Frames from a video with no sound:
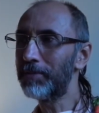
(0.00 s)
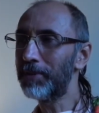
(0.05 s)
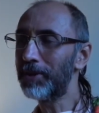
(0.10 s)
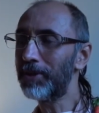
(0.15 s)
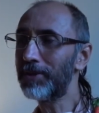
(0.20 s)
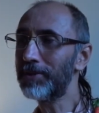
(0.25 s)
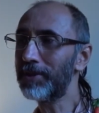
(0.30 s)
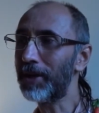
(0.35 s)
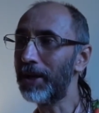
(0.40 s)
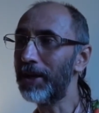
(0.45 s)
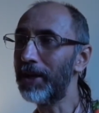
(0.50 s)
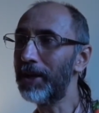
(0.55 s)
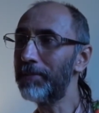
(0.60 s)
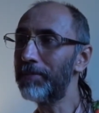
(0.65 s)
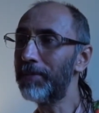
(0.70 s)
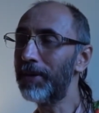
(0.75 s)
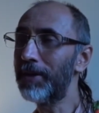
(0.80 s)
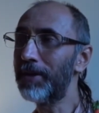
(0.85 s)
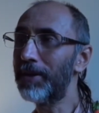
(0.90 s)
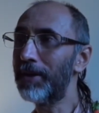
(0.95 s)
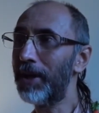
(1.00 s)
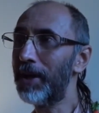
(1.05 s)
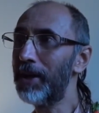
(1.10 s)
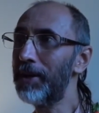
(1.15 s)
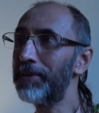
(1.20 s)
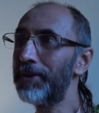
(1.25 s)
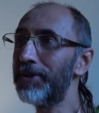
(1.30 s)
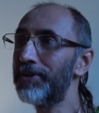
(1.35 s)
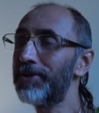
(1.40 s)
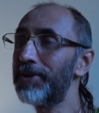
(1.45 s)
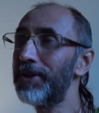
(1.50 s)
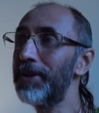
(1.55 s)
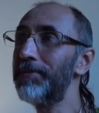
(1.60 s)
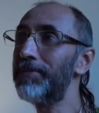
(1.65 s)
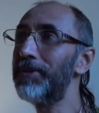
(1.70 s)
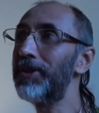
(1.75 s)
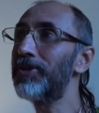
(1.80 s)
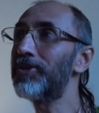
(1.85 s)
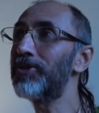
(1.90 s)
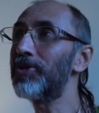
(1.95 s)
because I have
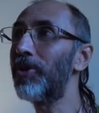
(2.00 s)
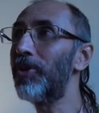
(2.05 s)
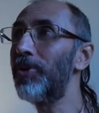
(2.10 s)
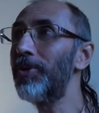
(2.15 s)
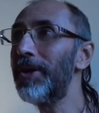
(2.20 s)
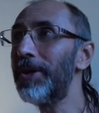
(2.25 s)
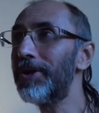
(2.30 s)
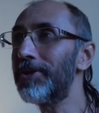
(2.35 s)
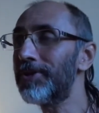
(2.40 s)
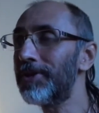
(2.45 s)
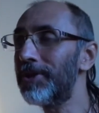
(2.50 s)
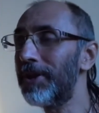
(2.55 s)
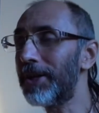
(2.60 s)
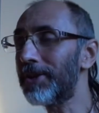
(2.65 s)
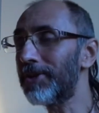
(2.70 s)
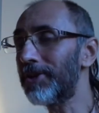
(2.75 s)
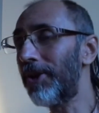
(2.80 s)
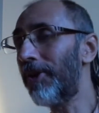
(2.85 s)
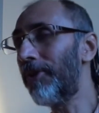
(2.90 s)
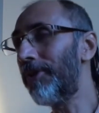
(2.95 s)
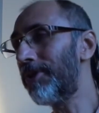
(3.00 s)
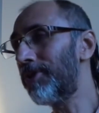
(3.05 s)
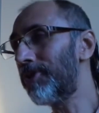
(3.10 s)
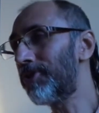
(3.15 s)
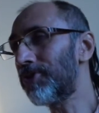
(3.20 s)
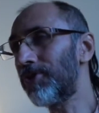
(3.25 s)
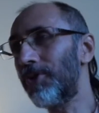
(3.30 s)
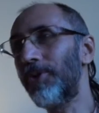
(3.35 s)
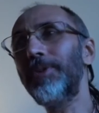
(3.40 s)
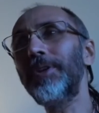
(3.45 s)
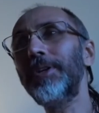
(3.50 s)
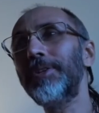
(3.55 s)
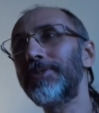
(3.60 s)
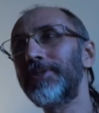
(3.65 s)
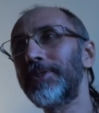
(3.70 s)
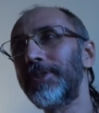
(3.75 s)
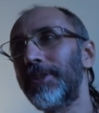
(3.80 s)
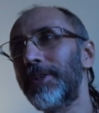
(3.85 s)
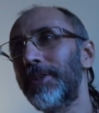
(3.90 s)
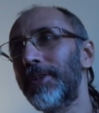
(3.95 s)
received the solace, nectarine
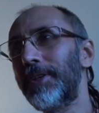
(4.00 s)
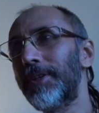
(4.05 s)
solace.